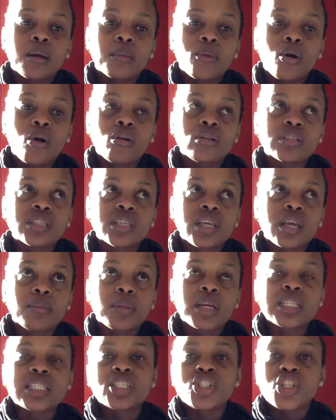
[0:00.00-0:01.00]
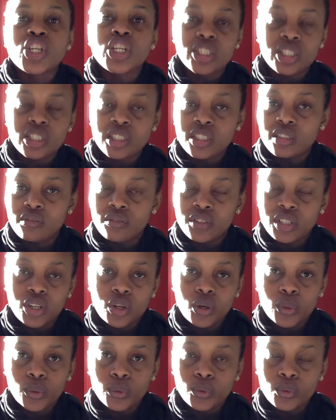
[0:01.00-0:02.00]
on, say, my suggested
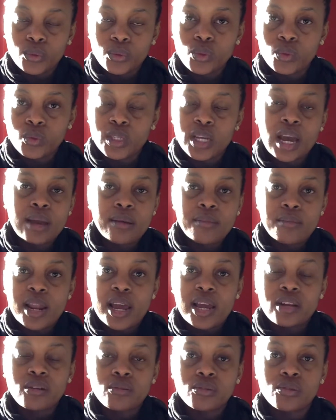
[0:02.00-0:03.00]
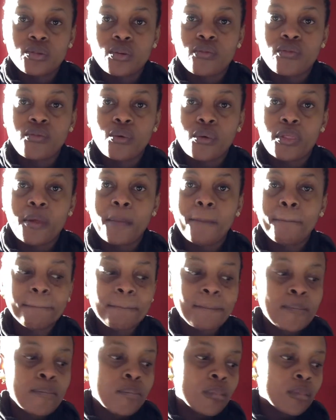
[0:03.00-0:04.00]
videos or timeline and so forth.
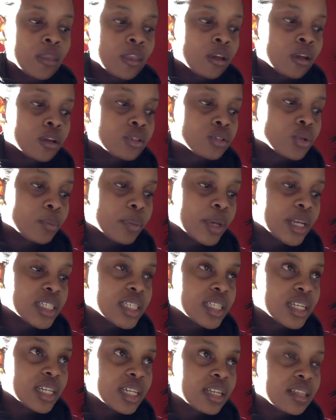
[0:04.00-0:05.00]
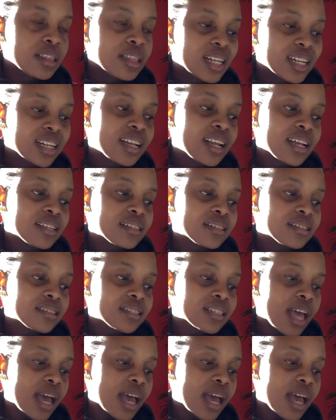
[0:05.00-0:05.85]
So basically the cleanse